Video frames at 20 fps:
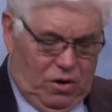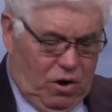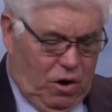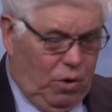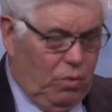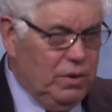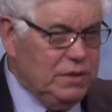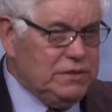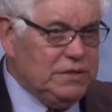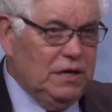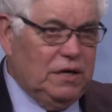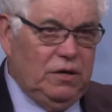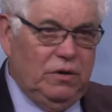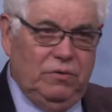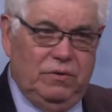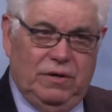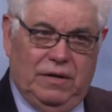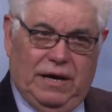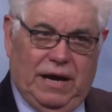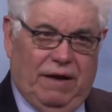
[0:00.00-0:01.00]
always
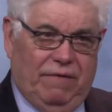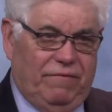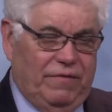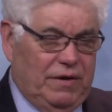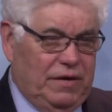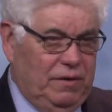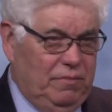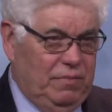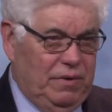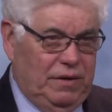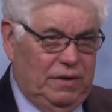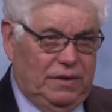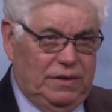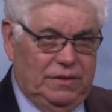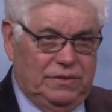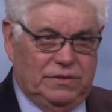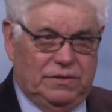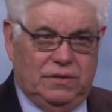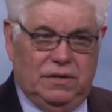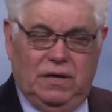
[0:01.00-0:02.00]
included African
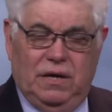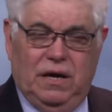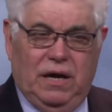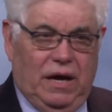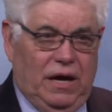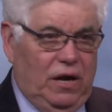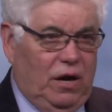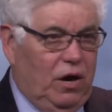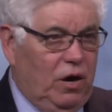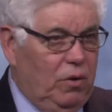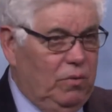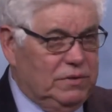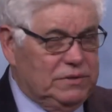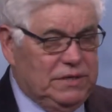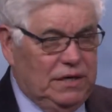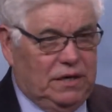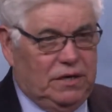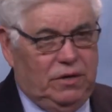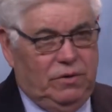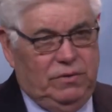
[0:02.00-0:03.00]
Americans, and
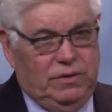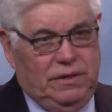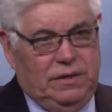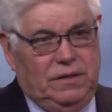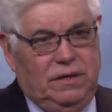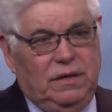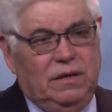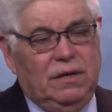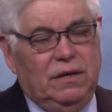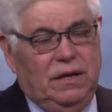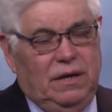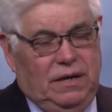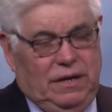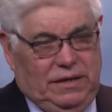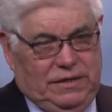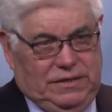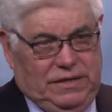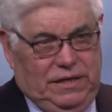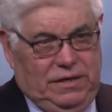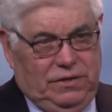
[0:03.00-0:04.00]
always included
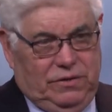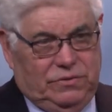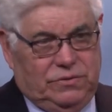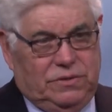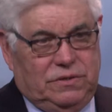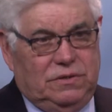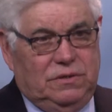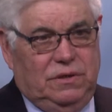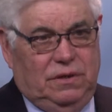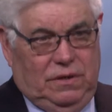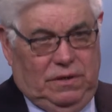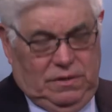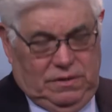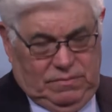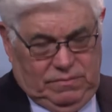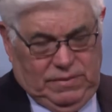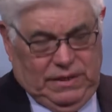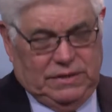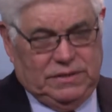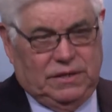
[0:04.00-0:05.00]
Latinos,
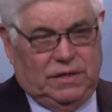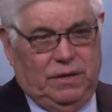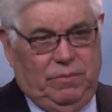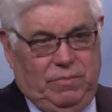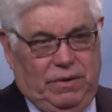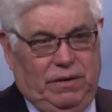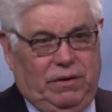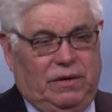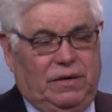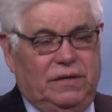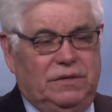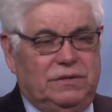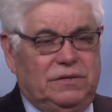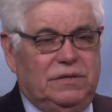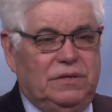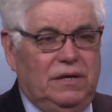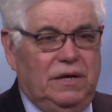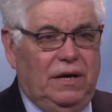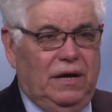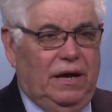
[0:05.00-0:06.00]
uh, Mexican Americans,